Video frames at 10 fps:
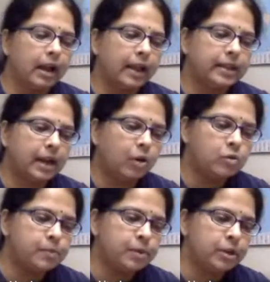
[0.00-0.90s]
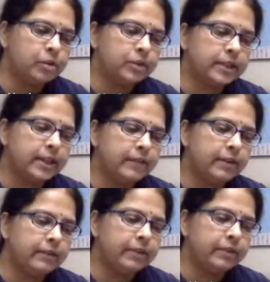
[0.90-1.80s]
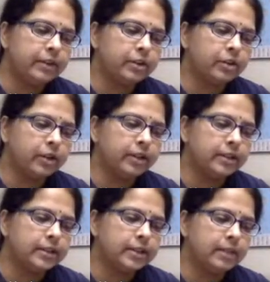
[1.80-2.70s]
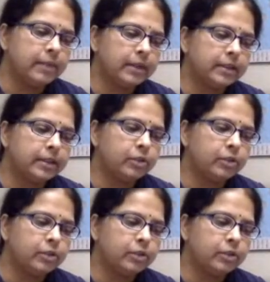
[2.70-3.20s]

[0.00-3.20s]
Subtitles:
At the output, you see, even when you are drawing the schematic,